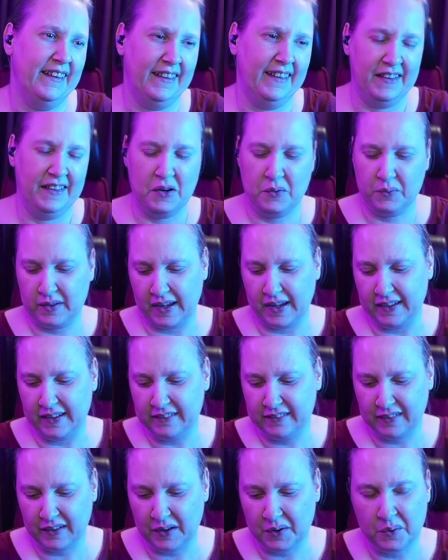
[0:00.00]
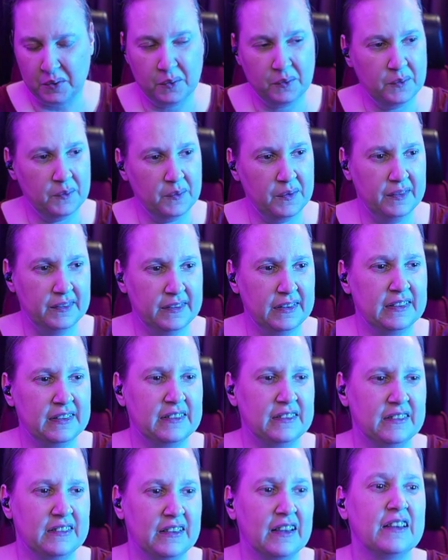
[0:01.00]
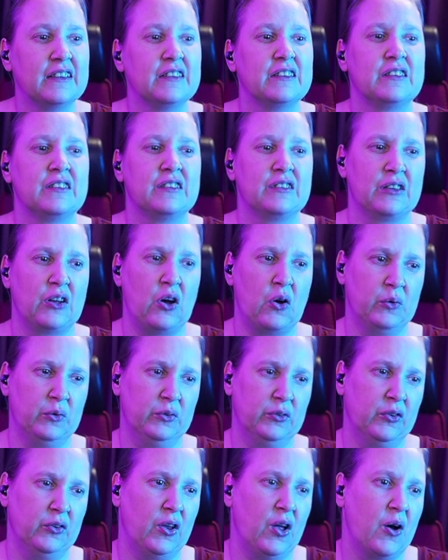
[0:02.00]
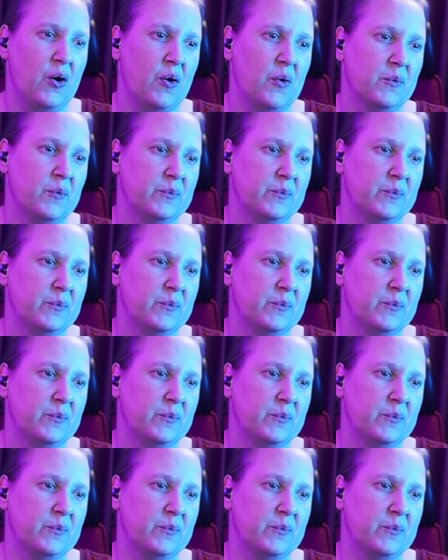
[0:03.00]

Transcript: Okay, so this is so slow.